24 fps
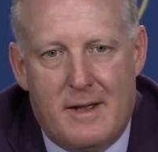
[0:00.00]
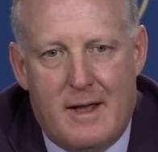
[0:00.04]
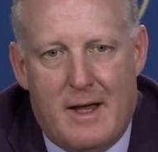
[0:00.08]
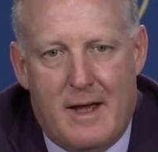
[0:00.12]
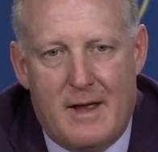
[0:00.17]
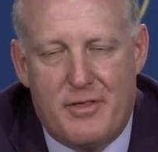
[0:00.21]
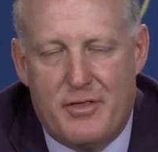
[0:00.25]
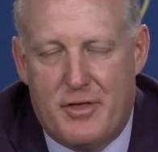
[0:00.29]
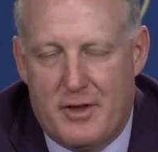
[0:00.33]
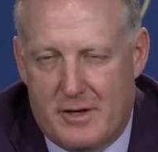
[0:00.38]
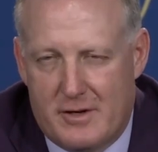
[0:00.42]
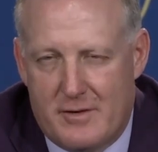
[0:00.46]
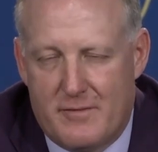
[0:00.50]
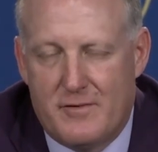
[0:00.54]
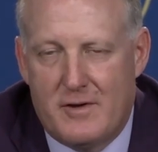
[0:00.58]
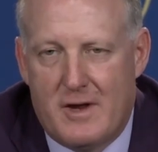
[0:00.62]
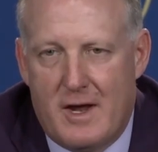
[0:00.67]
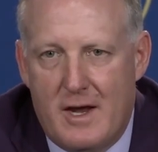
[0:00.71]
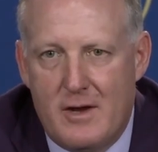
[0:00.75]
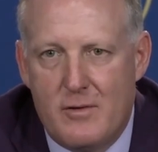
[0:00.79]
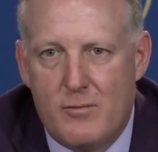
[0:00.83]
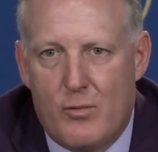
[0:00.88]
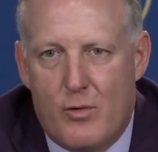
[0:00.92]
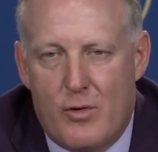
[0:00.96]
I think of
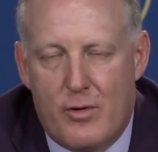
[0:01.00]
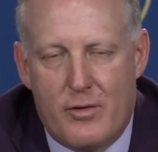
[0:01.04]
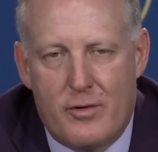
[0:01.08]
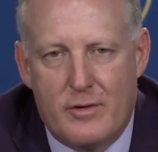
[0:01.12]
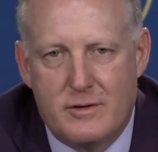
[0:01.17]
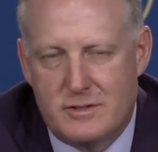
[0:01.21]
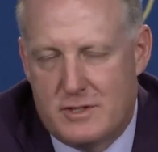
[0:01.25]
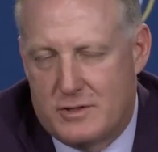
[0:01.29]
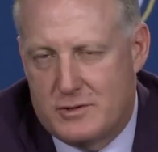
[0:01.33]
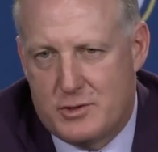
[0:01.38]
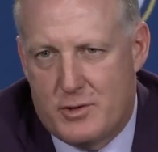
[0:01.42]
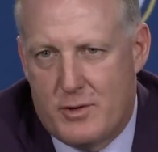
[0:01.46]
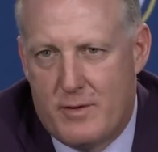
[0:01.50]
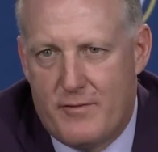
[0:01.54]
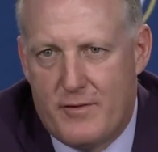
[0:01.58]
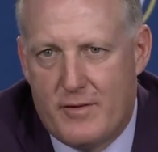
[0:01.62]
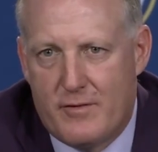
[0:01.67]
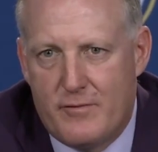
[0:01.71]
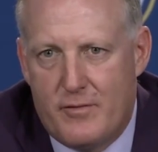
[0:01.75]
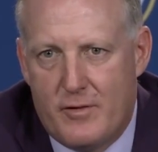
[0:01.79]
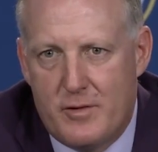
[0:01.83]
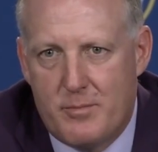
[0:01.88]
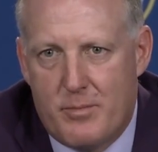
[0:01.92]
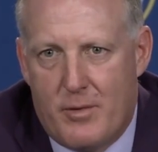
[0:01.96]
Cade Warner. He's a
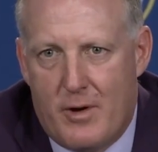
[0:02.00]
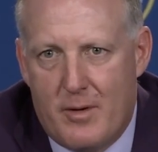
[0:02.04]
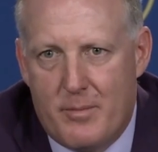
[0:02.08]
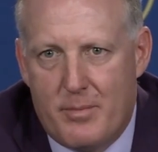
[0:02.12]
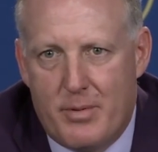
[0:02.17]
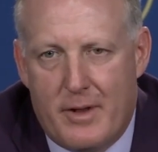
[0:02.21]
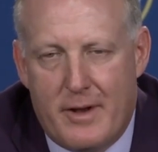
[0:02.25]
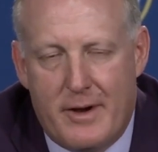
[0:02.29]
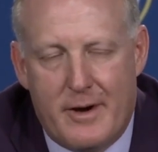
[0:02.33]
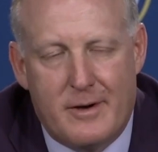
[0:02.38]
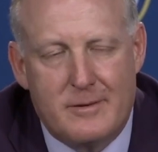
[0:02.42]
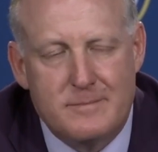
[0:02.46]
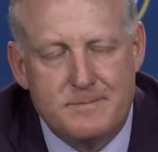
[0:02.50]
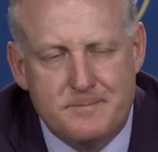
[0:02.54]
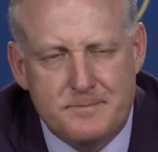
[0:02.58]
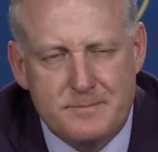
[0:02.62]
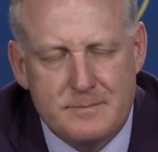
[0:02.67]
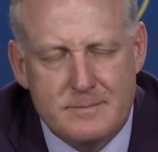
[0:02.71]
terrific football player.